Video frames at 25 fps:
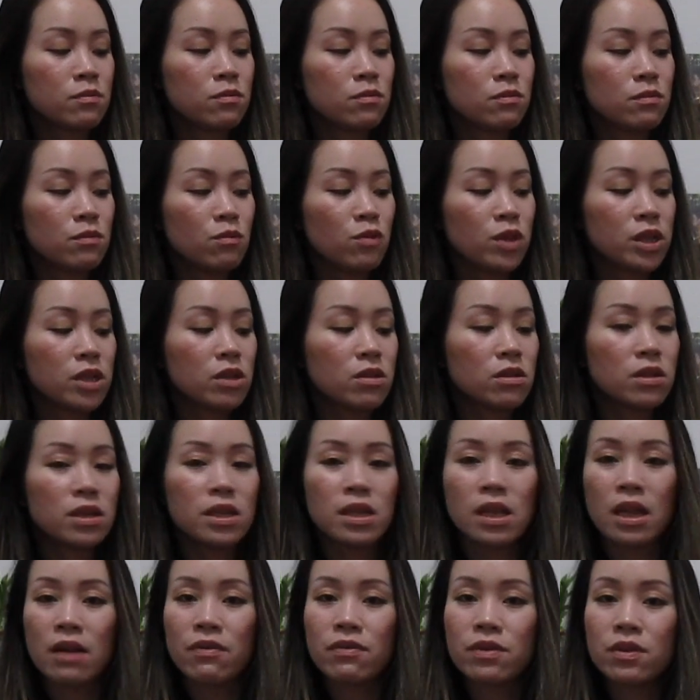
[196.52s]
wiggle it
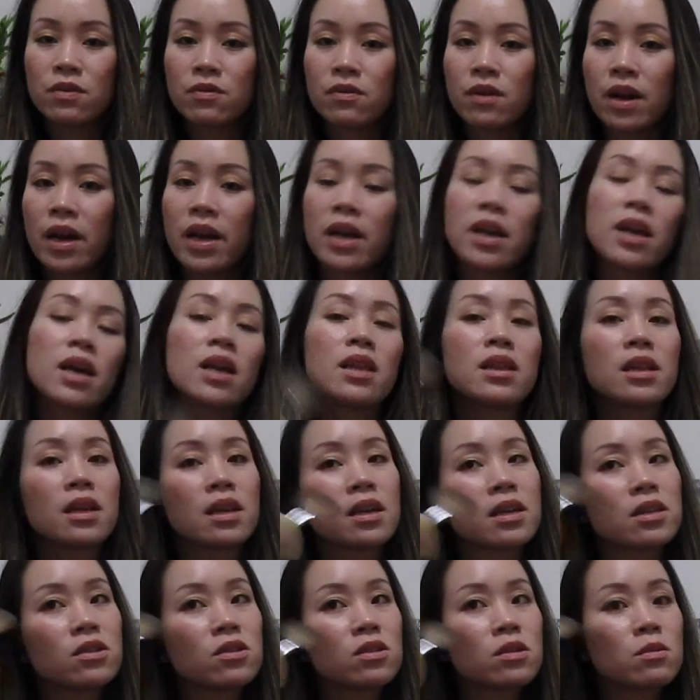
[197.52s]
left and right, and then
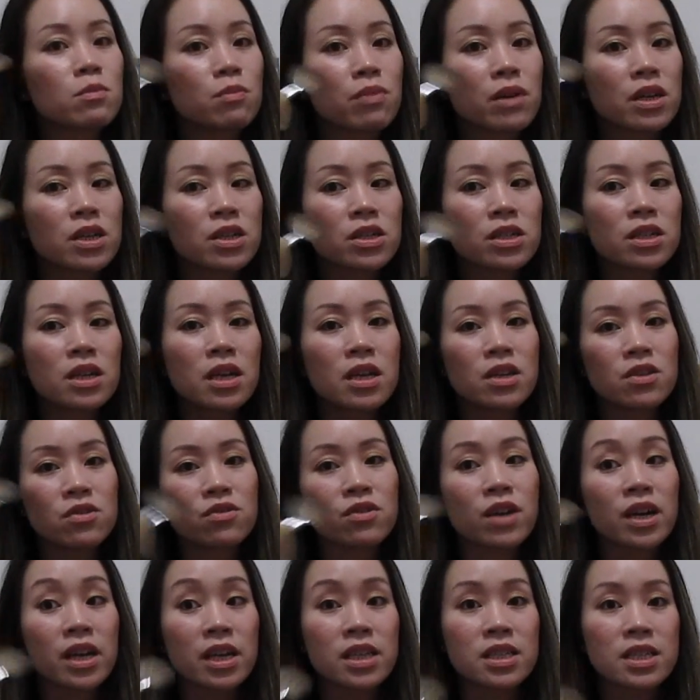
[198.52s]
I just brush it and
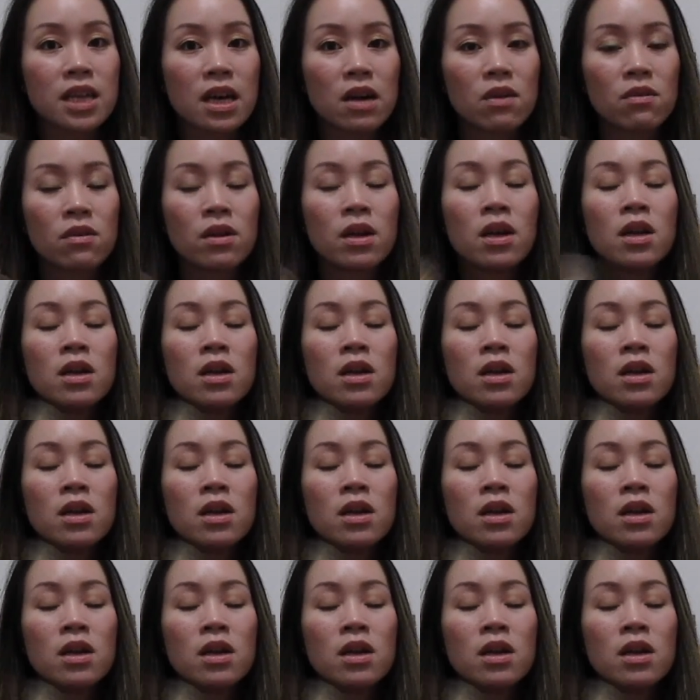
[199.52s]
drag it down.